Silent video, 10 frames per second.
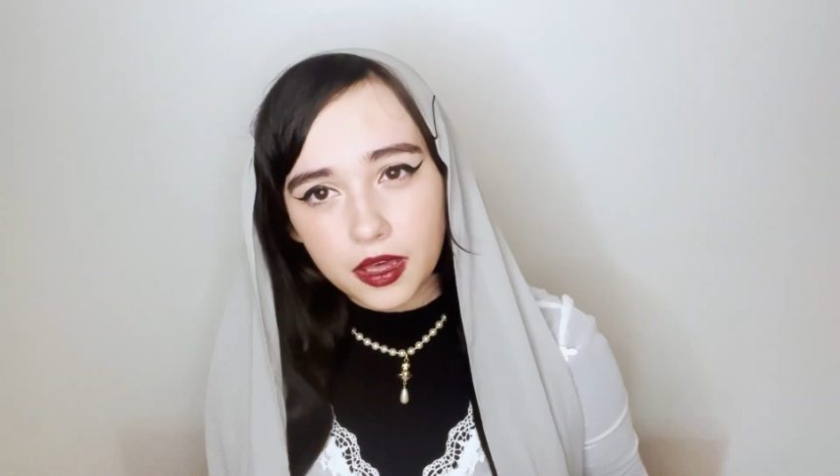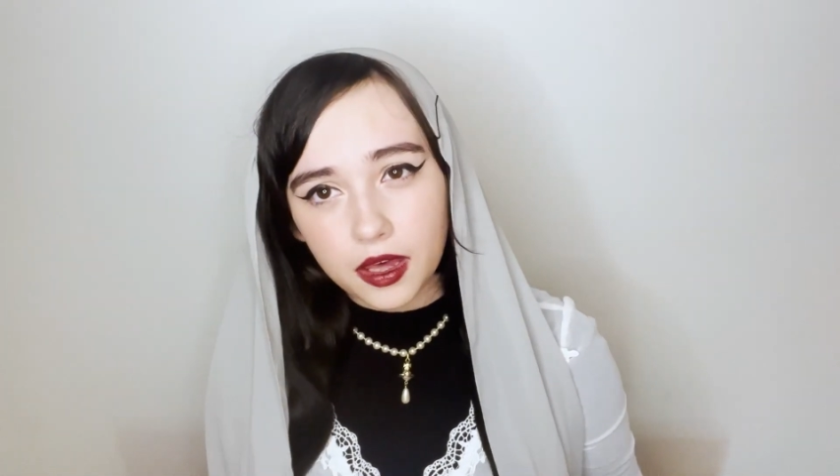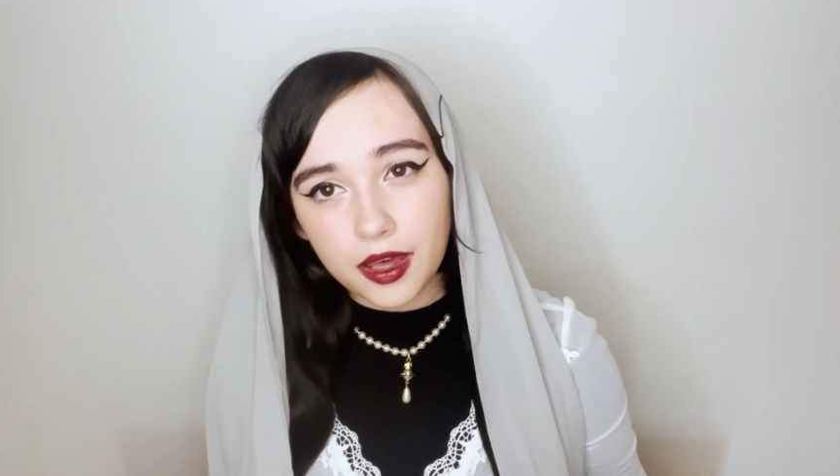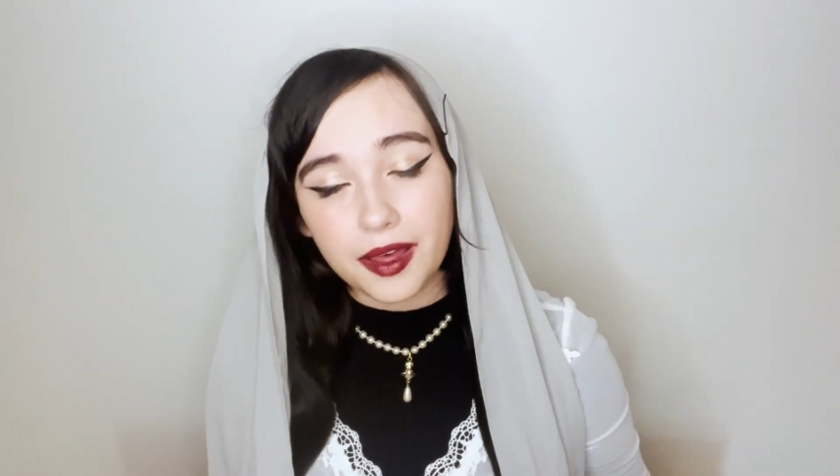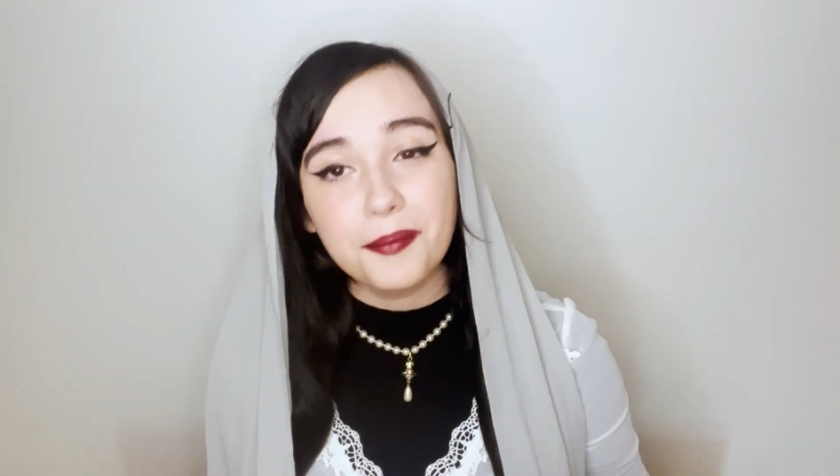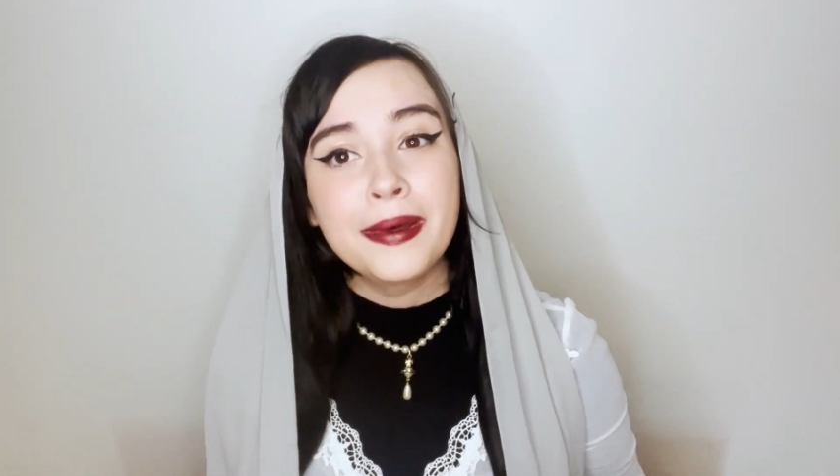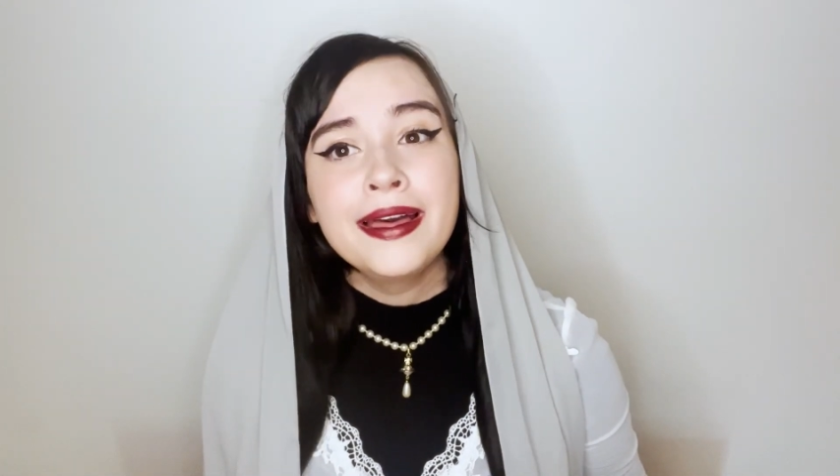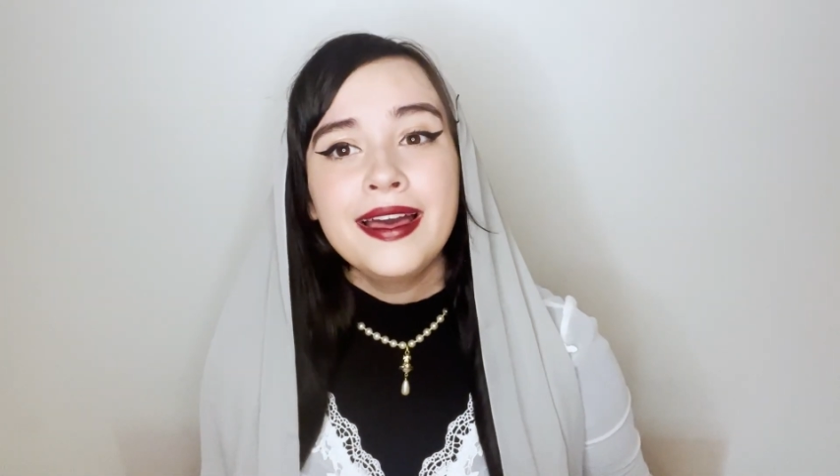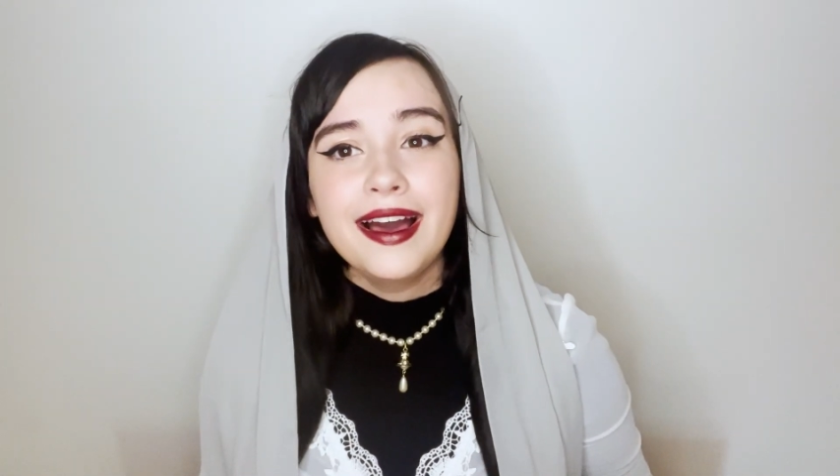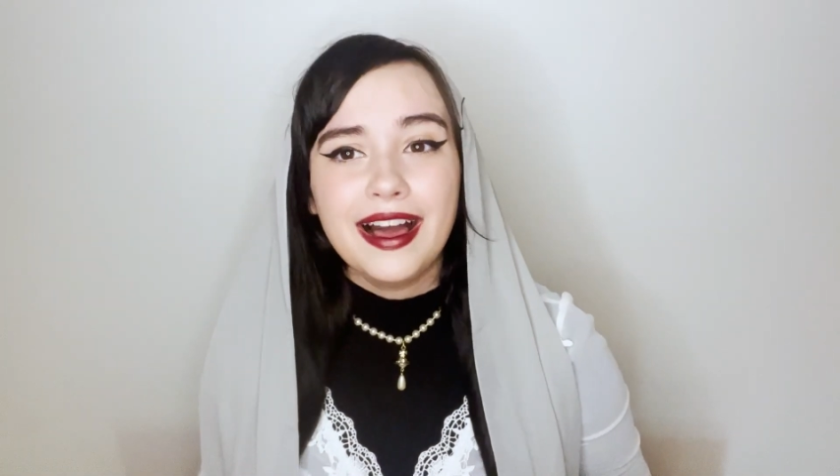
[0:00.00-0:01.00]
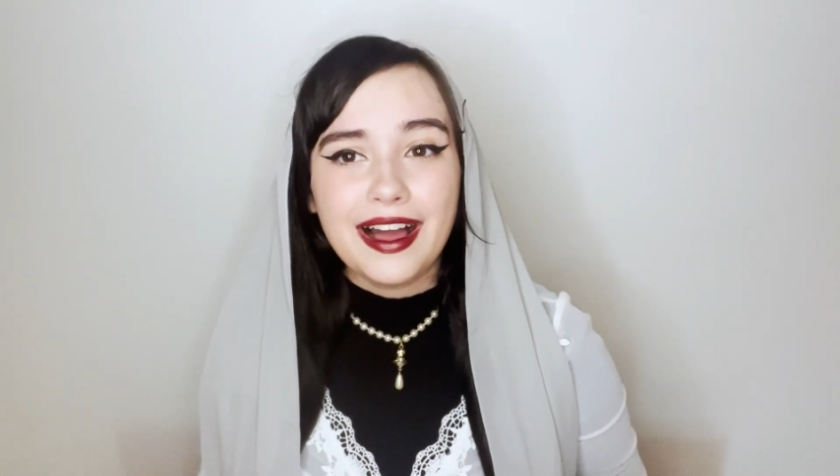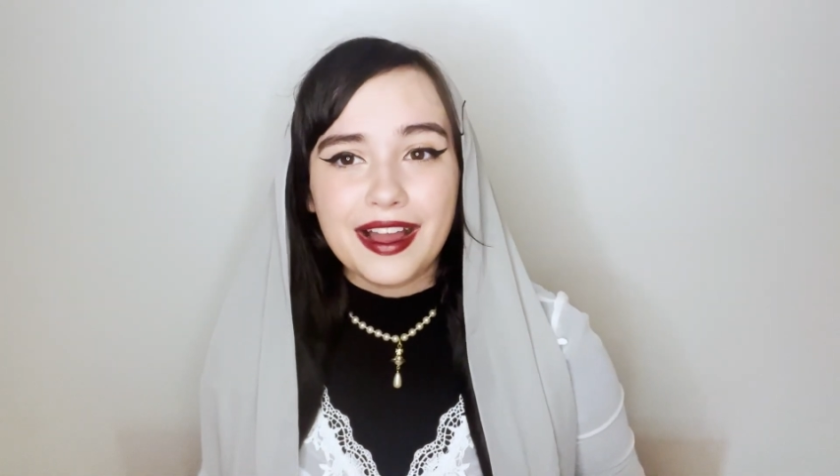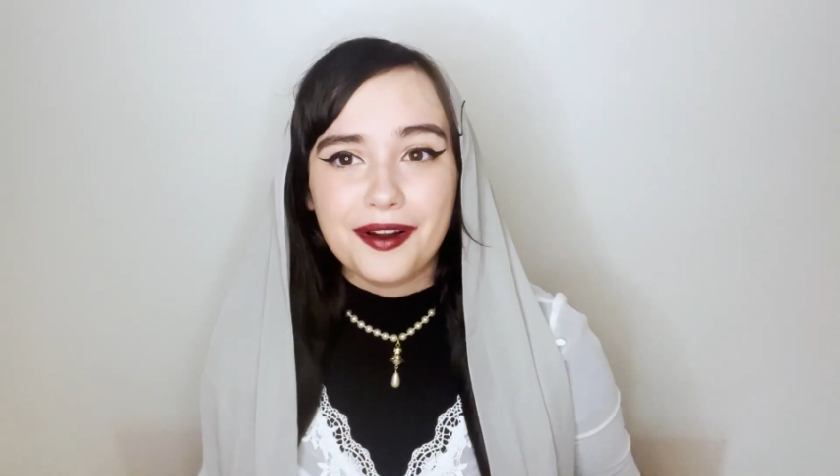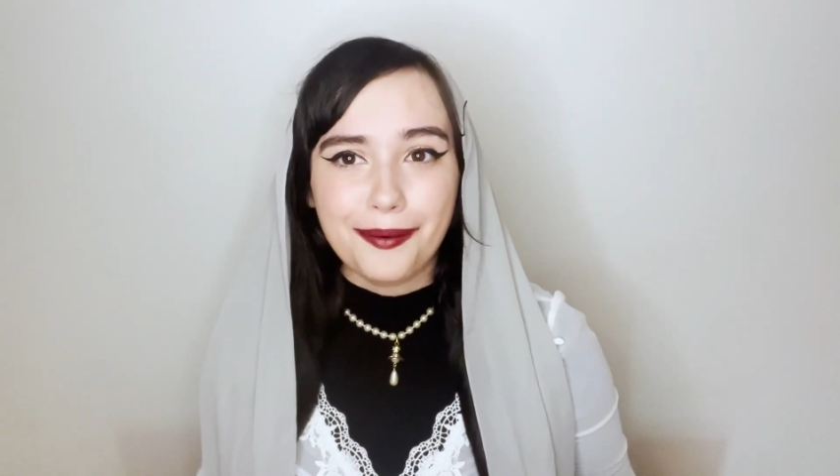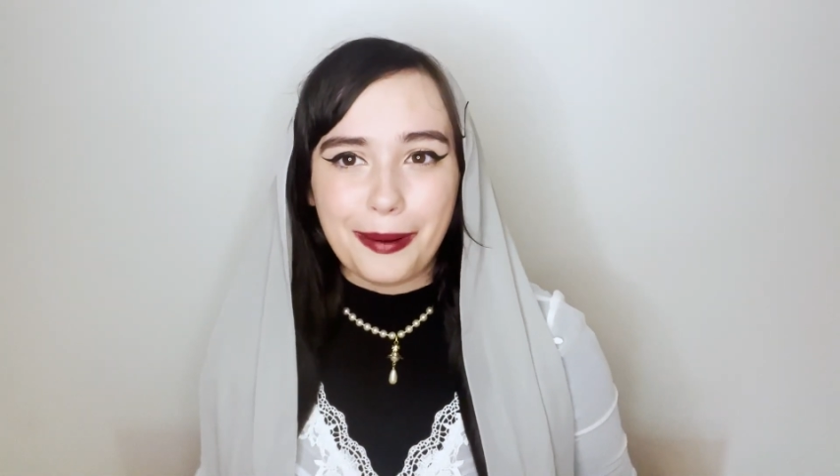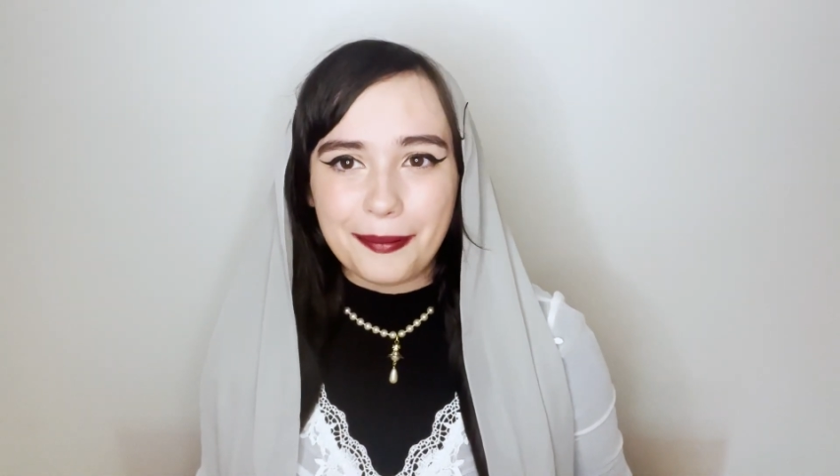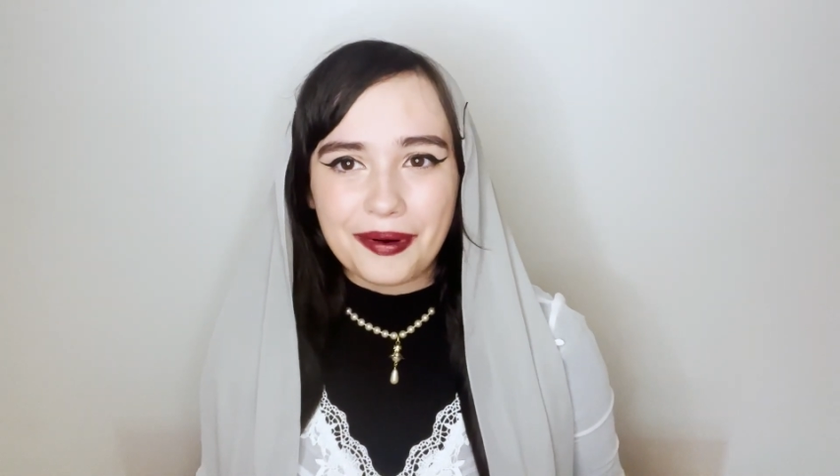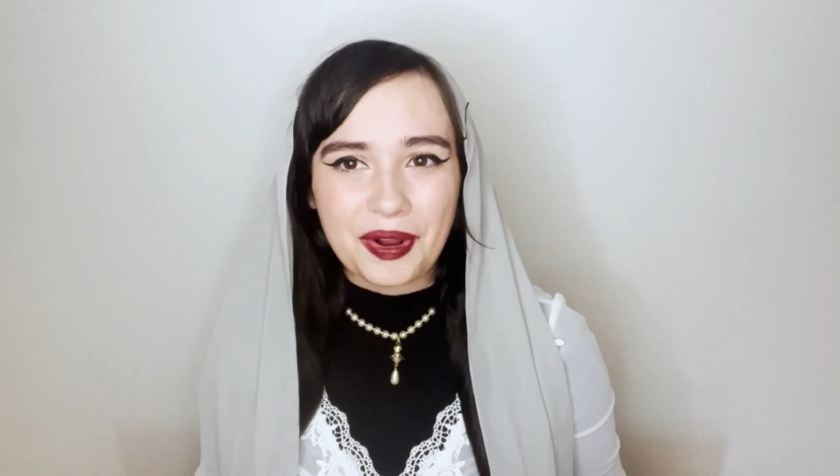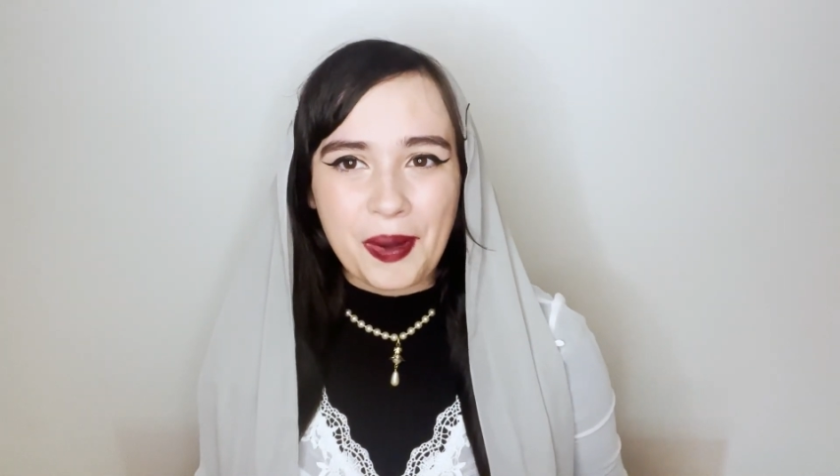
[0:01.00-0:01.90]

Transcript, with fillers: I remember a